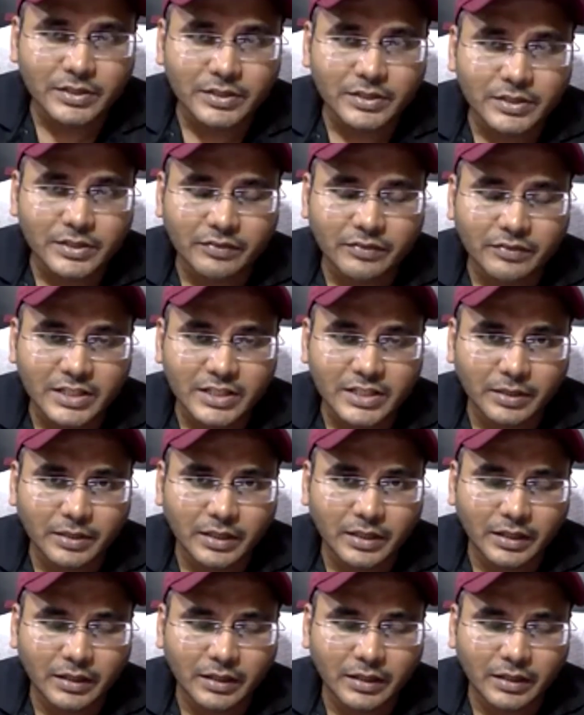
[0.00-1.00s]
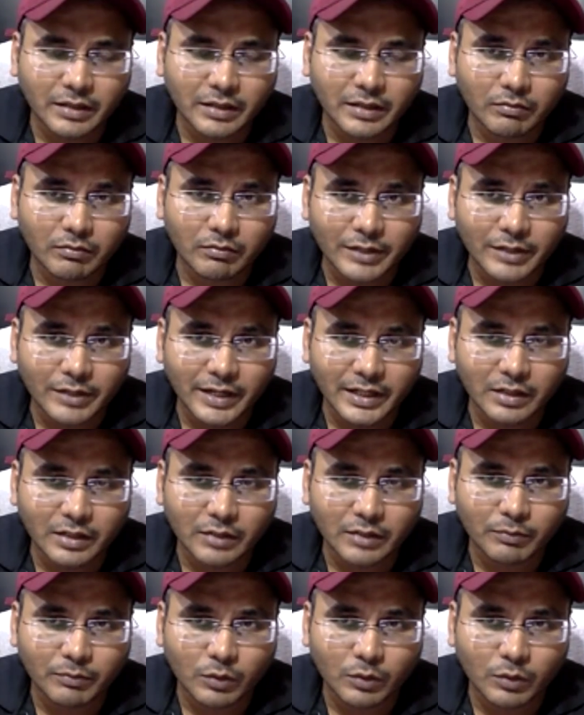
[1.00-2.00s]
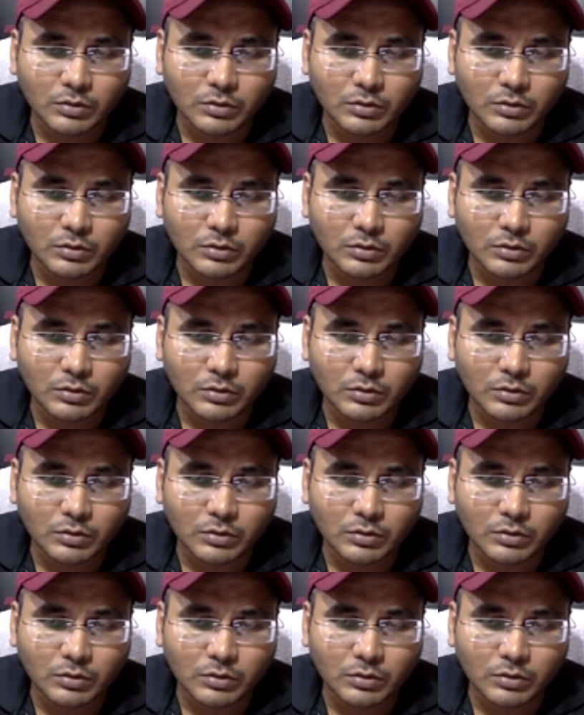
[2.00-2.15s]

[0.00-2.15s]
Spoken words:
difference between white bread and brown?